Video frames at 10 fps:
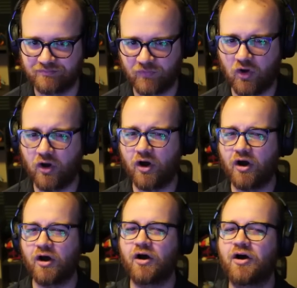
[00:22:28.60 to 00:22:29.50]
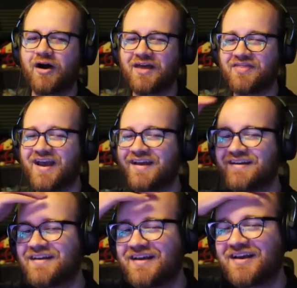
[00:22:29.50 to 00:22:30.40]
Oh, and
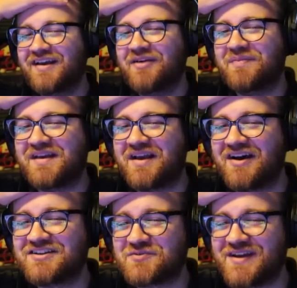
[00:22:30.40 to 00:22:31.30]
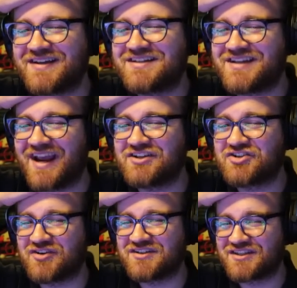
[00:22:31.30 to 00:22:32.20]
then because we
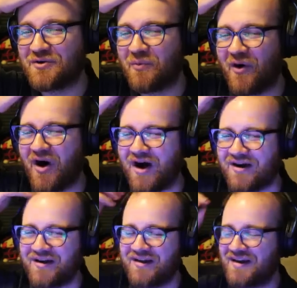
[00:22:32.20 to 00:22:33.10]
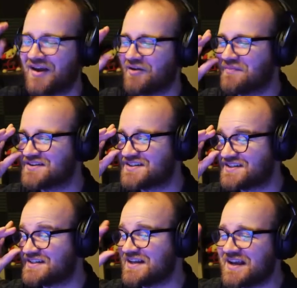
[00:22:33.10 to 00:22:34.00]
Enchantress the Wong,
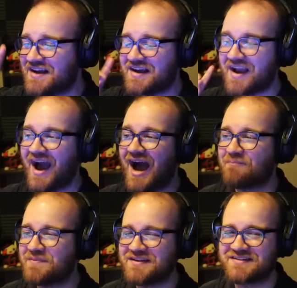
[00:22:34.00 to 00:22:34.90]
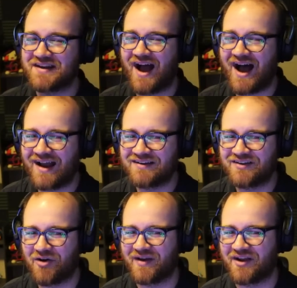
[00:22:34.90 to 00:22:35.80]
Mystique copies an
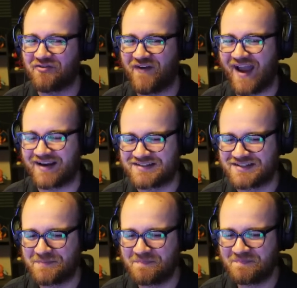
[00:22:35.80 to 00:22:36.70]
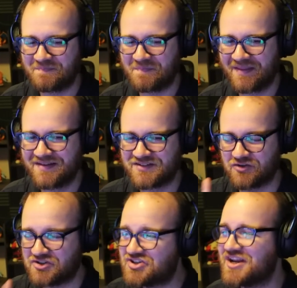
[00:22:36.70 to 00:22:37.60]
ongoing effect. So
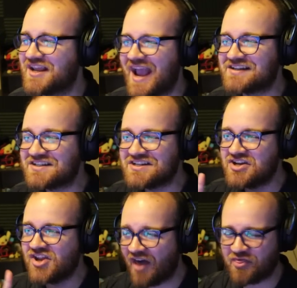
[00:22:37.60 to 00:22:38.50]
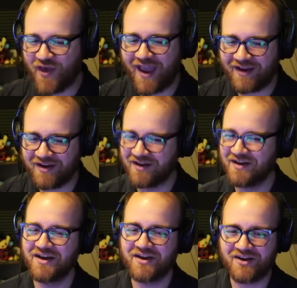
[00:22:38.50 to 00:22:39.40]
she gets nothing.
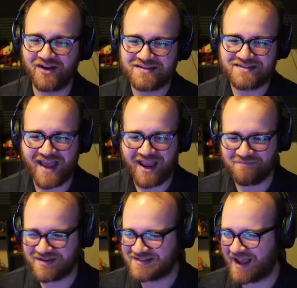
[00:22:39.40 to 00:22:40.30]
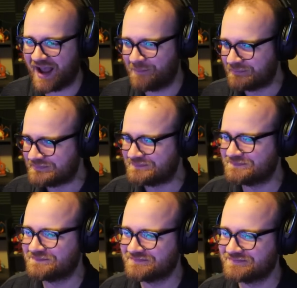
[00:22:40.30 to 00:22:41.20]
Good day, madame.
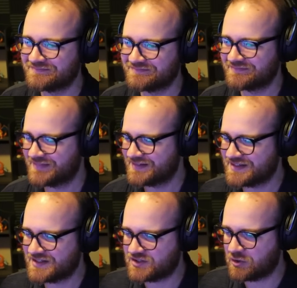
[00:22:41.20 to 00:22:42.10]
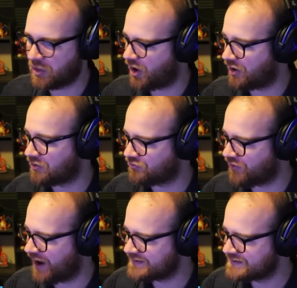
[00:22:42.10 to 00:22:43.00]
So long,
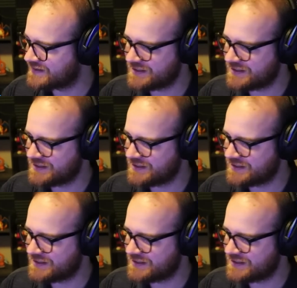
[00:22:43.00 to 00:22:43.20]
friend.